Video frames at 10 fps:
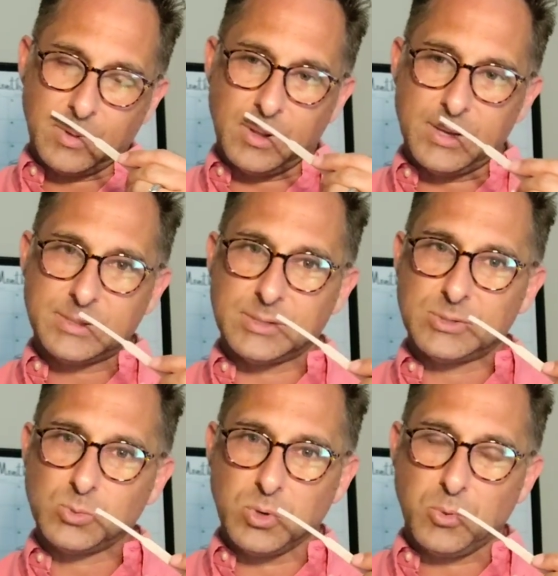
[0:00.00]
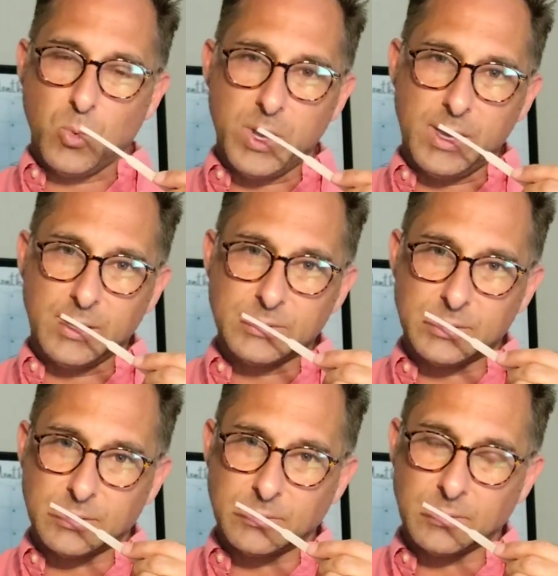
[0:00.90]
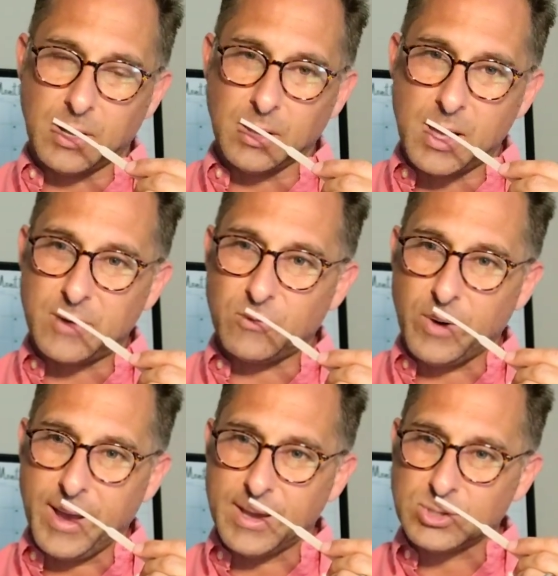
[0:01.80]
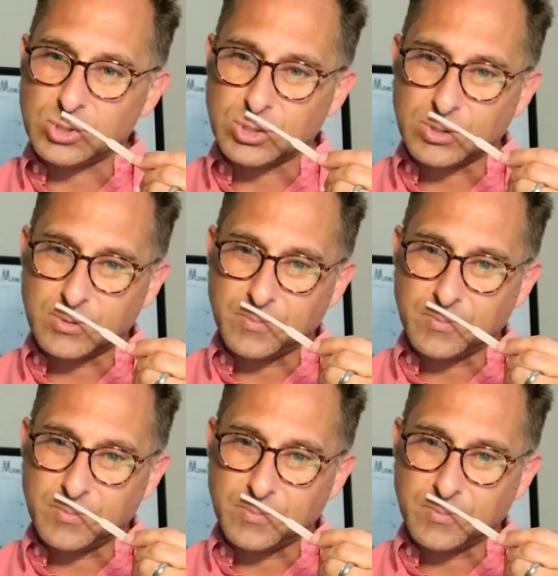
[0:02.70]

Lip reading: unless it's with wings and a lot of ranch.